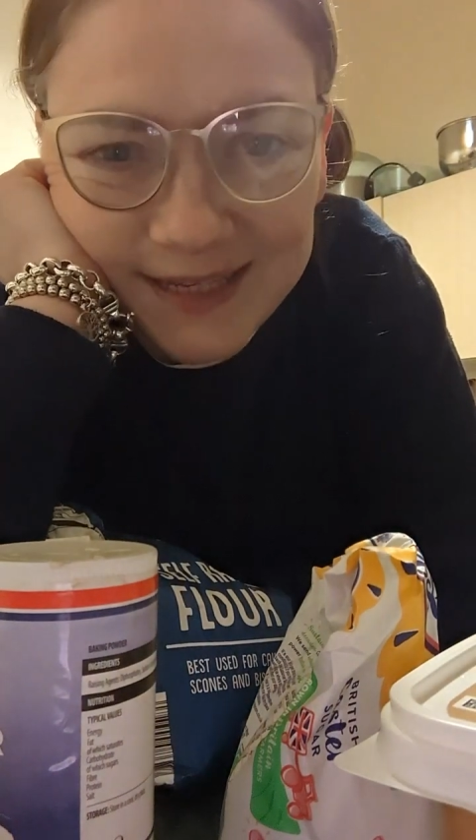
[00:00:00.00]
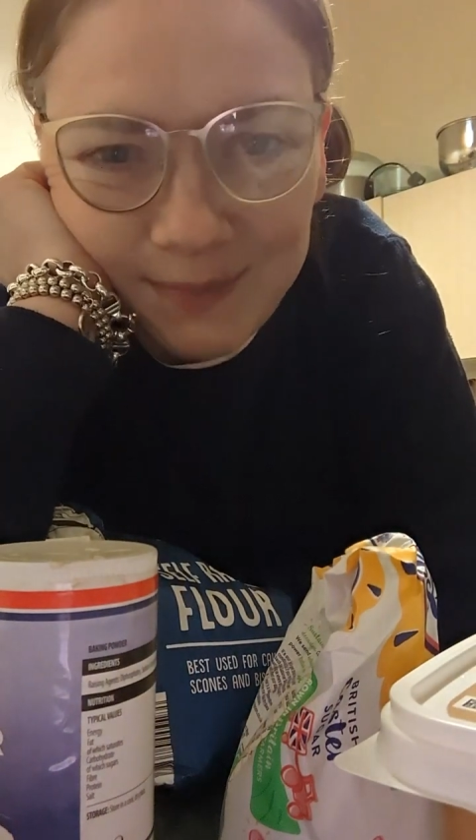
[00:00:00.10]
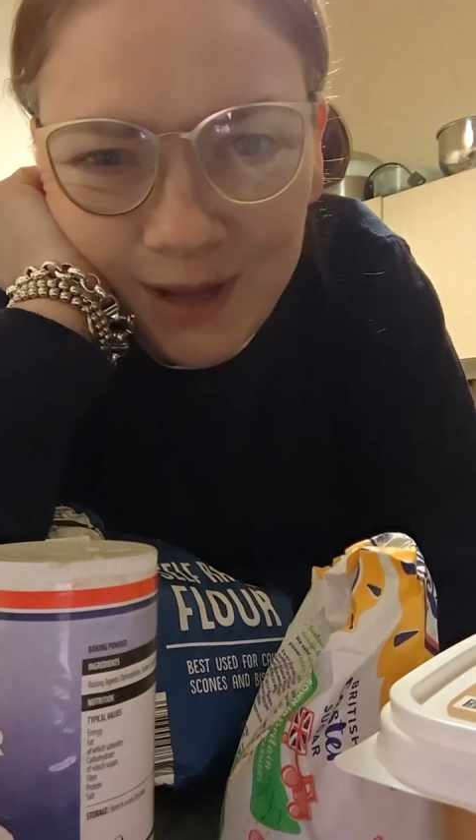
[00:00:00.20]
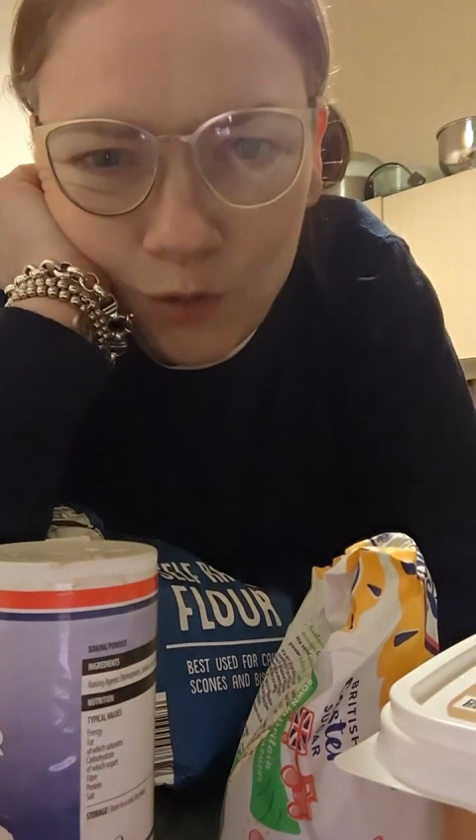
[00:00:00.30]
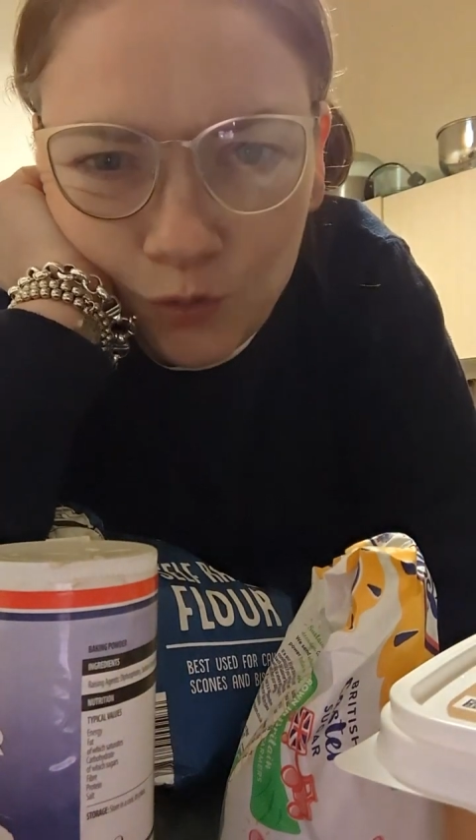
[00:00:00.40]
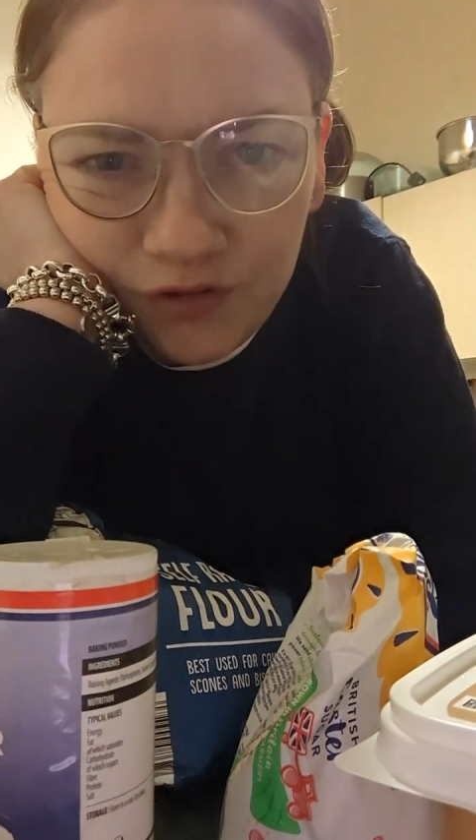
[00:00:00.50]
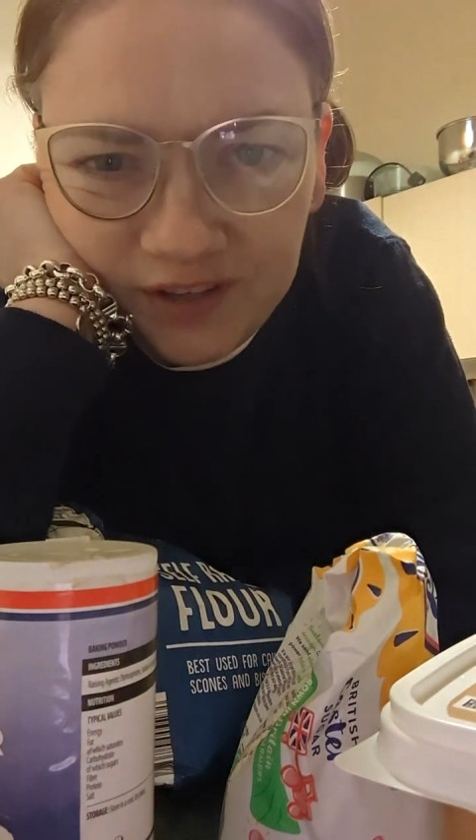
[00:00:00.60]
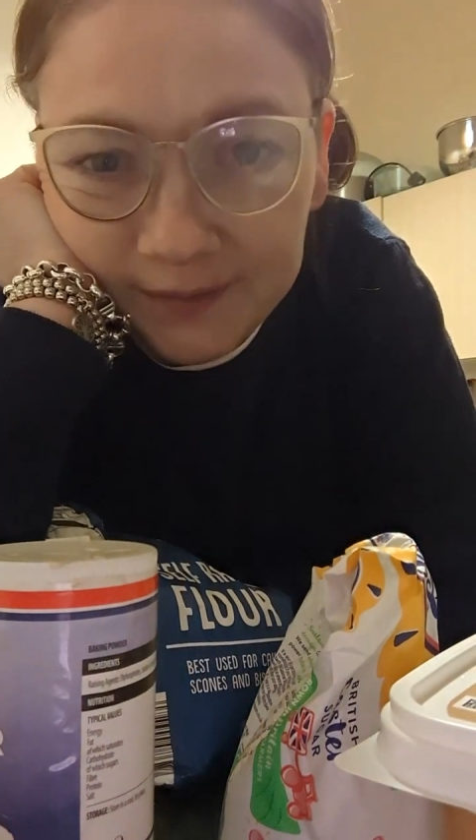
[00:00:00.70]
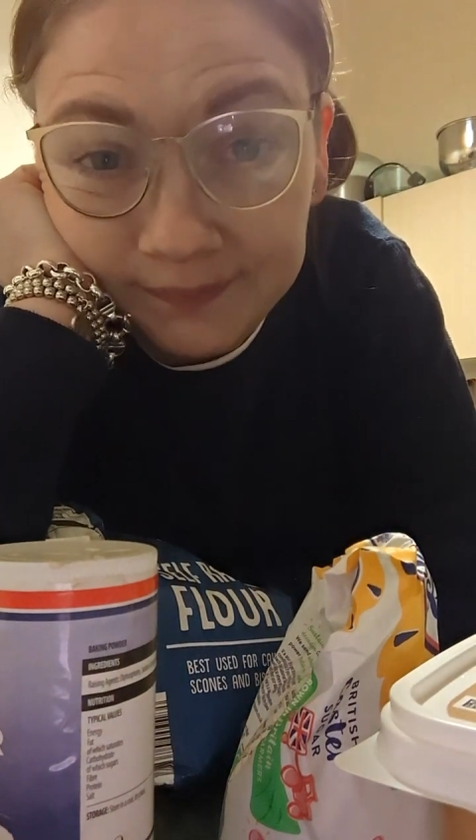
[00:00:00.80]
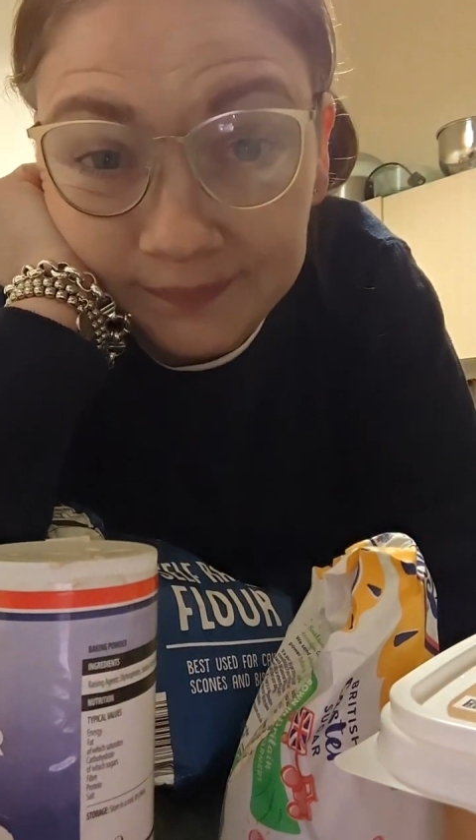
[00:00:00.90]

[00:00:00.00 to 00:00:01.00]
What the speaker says: is my wont,